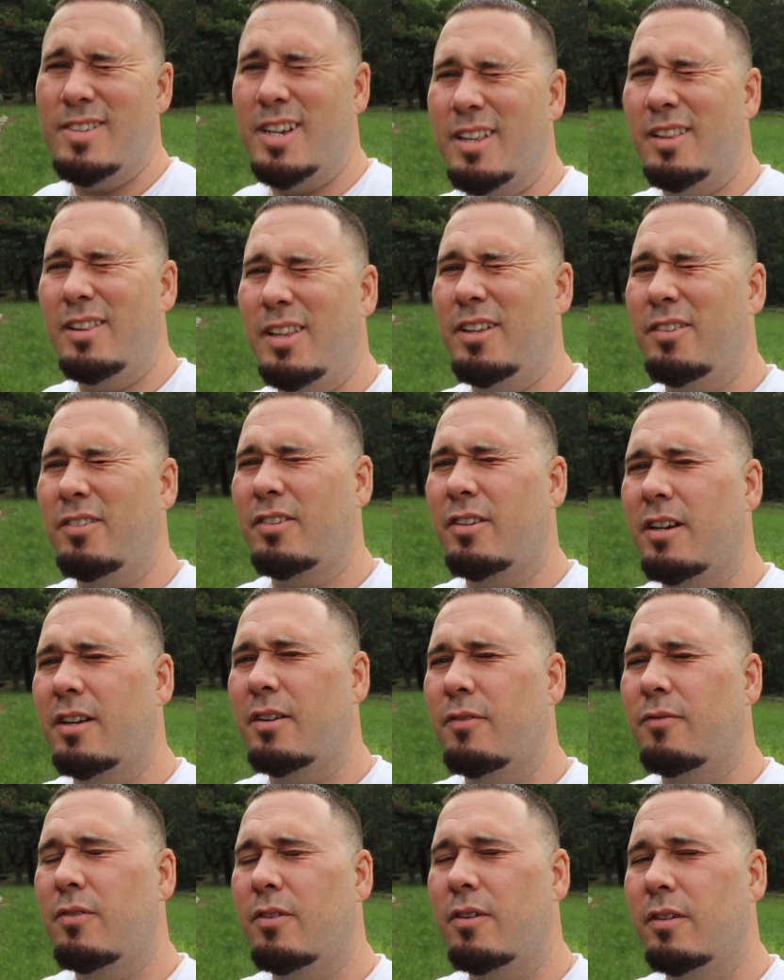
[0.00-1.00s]
Yeah, lens
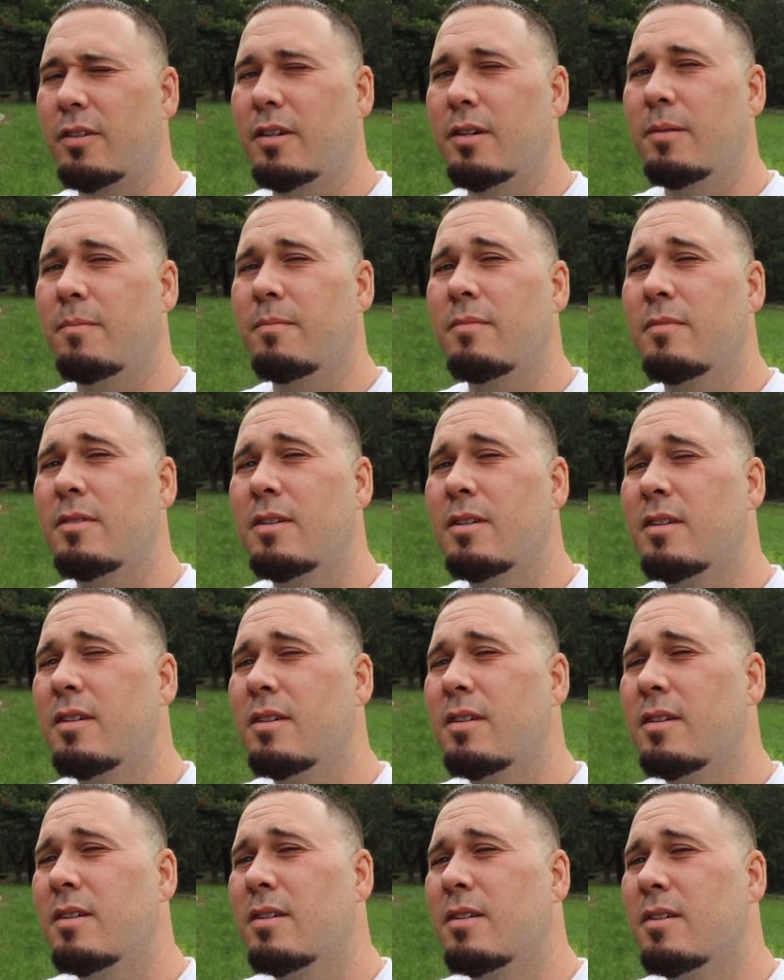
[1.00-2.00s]
kind of fogged up.
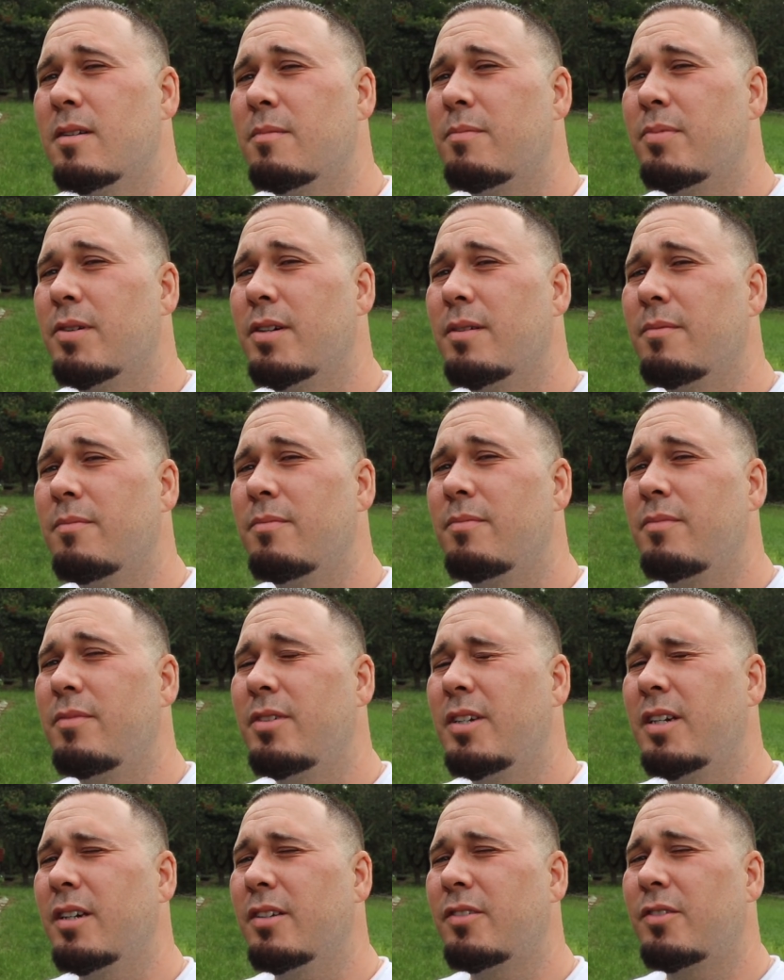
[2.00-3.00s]
But
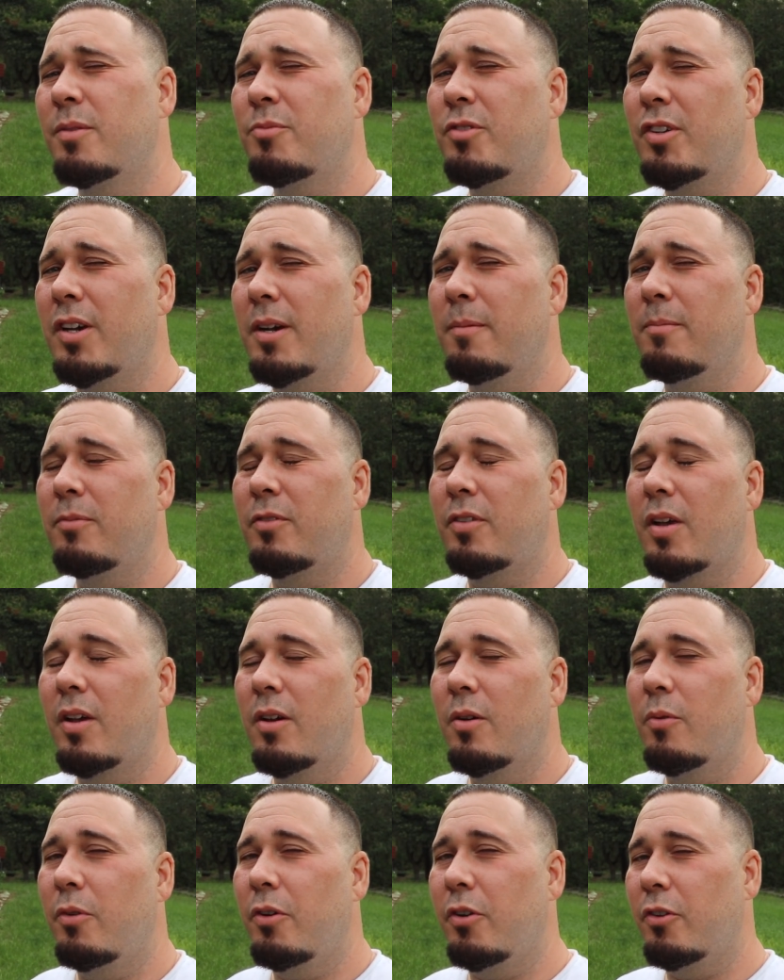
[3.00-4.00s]
yeah, sometimes
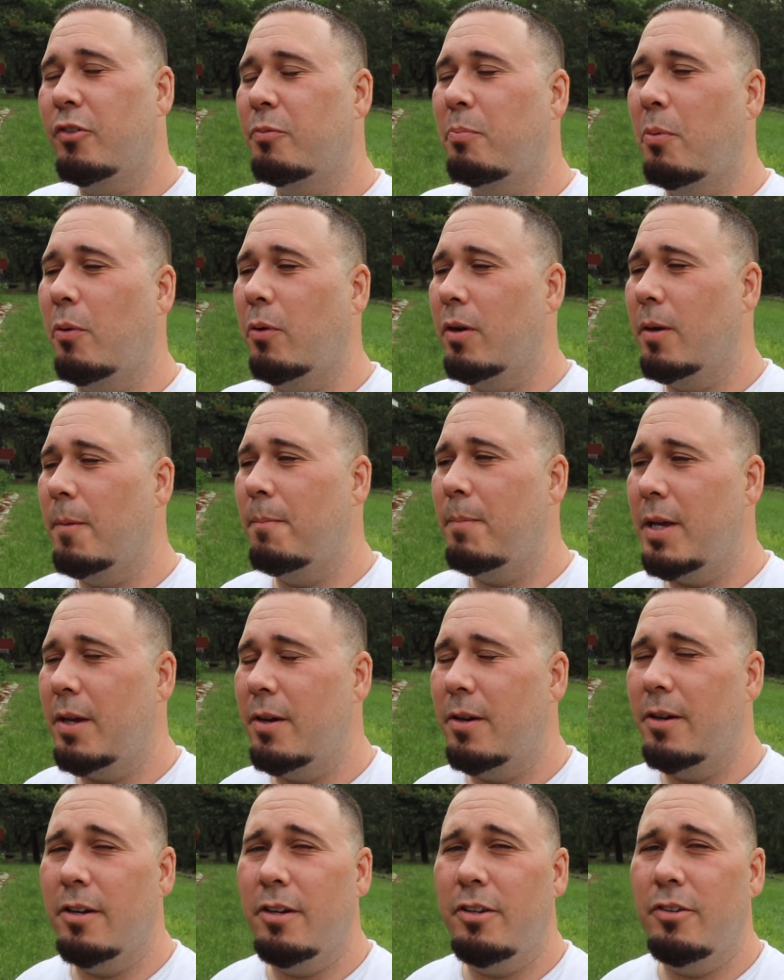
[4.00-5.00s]
when you're sporting a
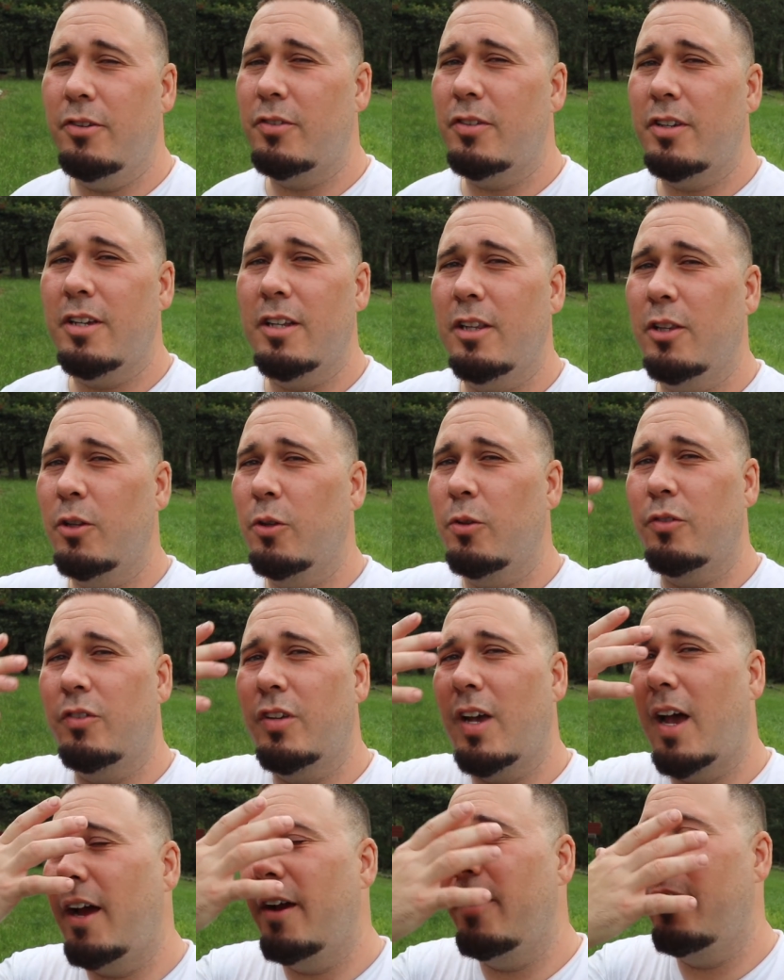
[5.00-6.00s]
beard, you just get a little
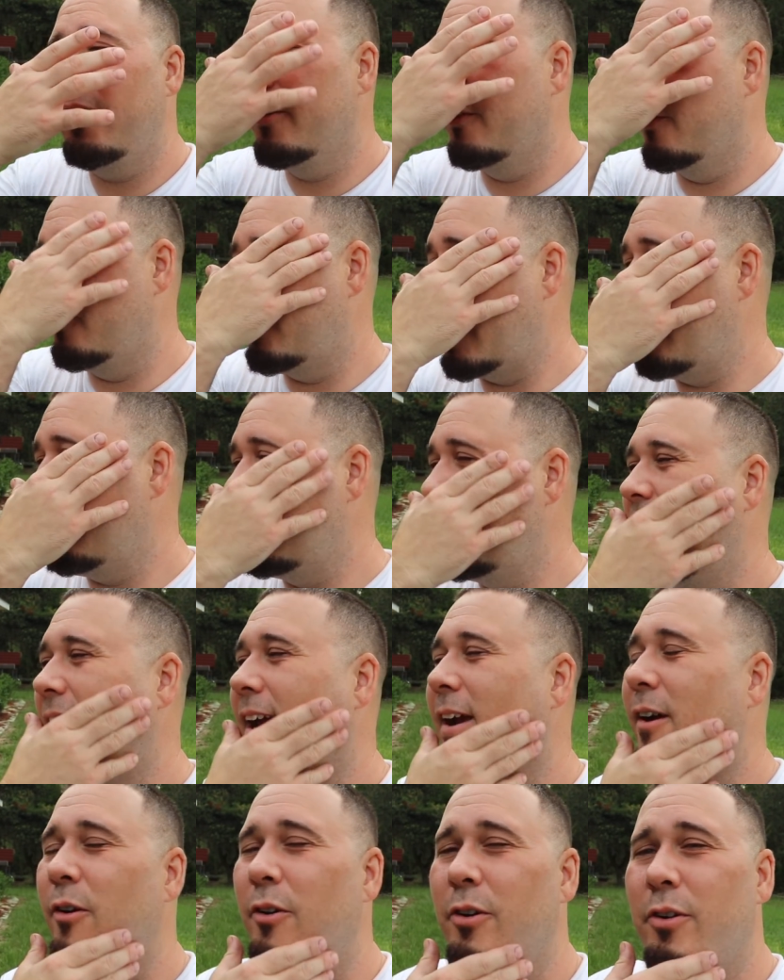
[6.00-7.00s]
tired of having
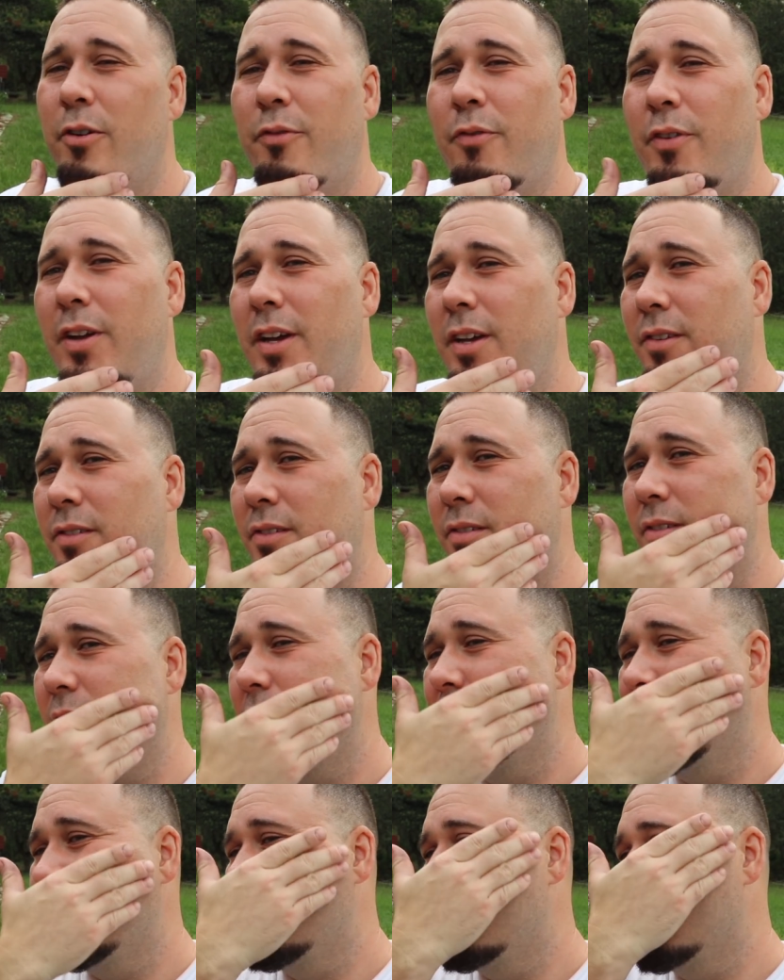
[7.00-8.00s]
hair on your face.
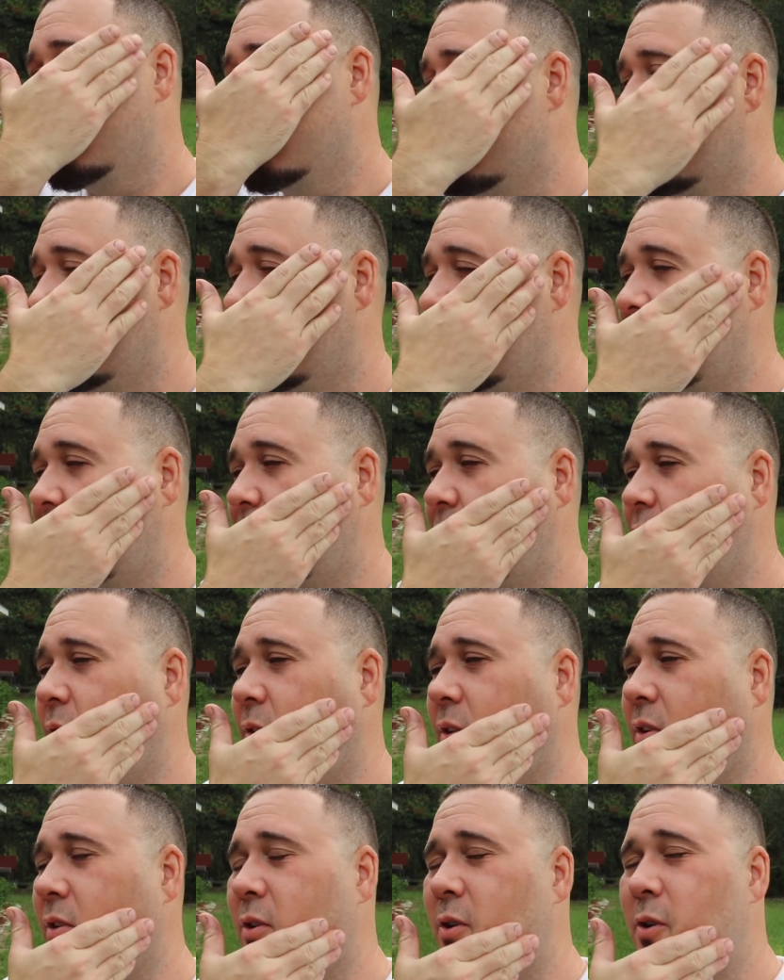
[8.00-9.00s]
Uh, if you
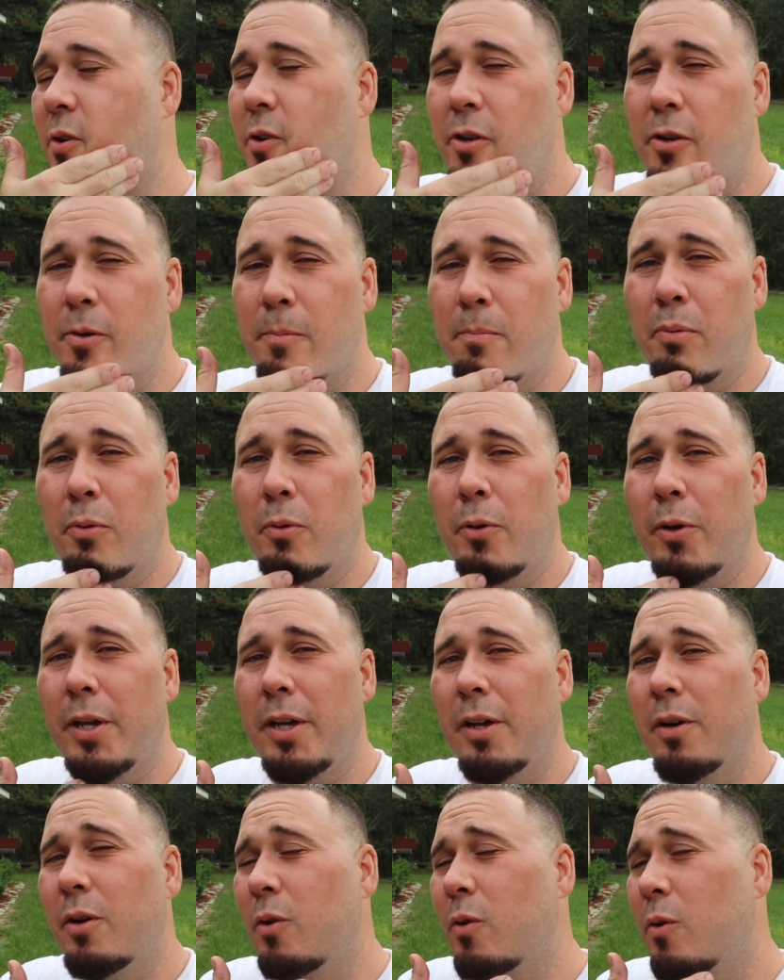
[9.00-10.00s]
didn't know, your
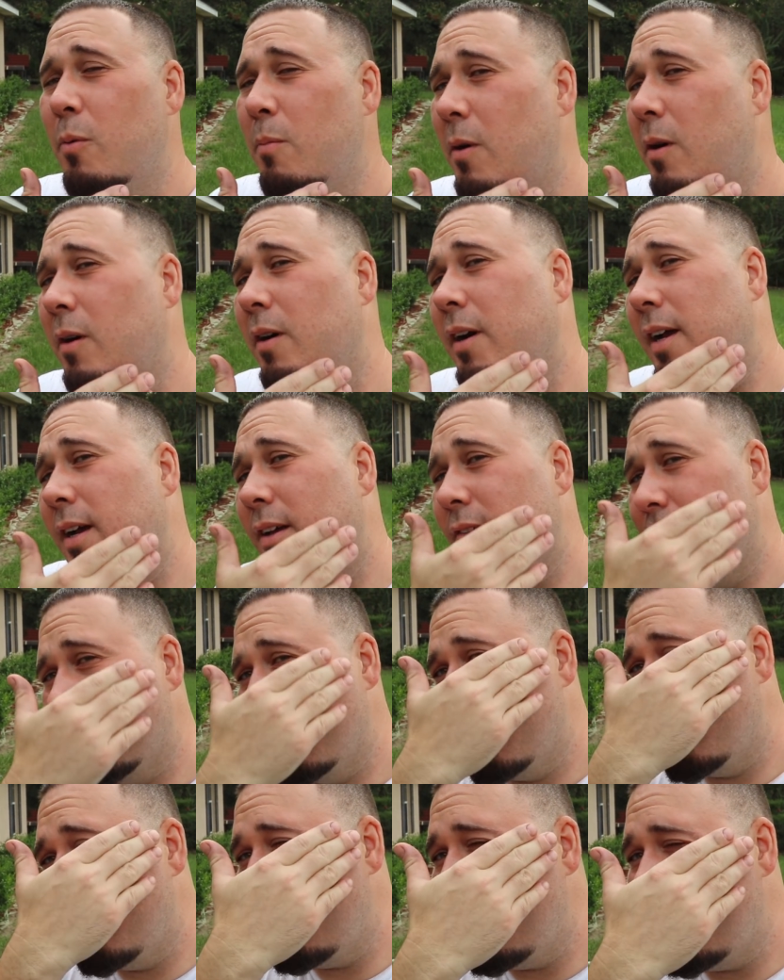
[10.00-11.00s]
boy Omar has
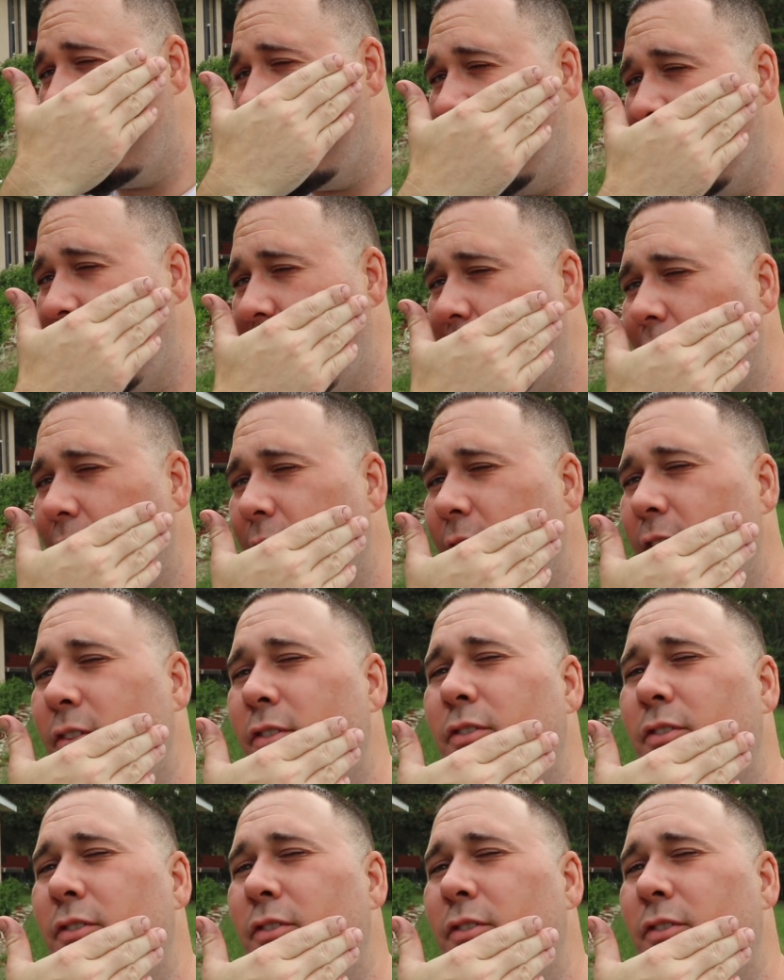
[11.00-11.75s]
a very